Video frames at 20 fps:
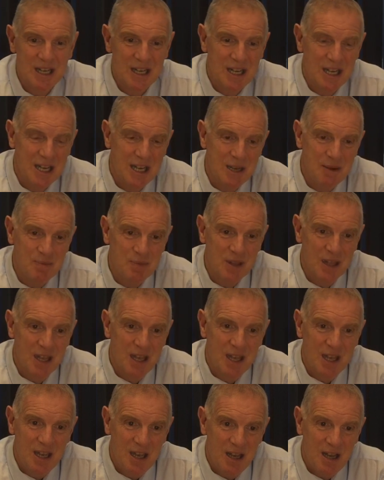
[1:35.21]

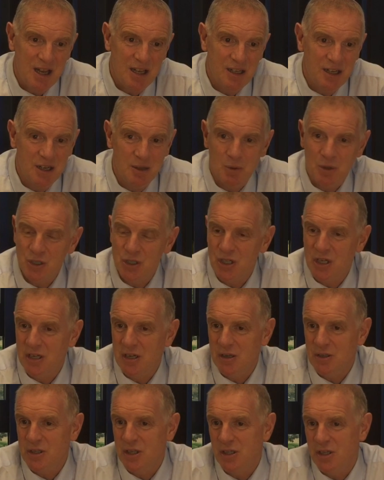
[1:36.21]
I don't know what
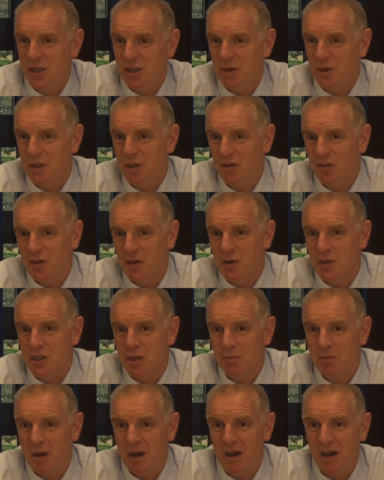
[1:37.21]
Cherno's going to do in the future,
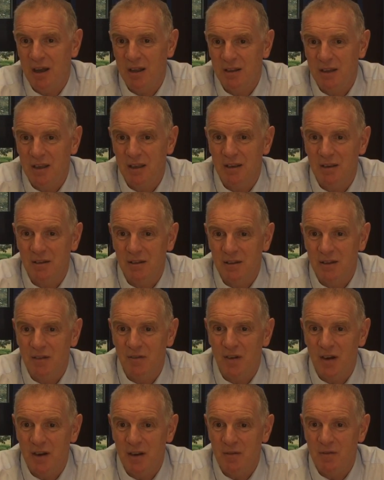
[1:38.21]
but I think the
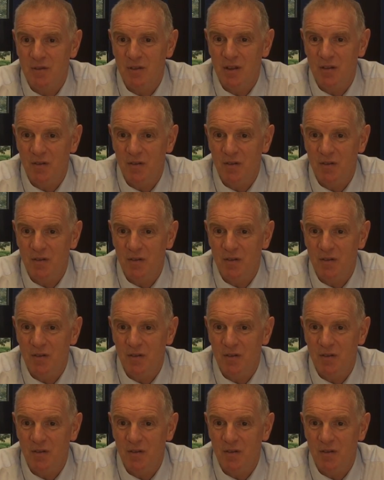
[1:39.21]
very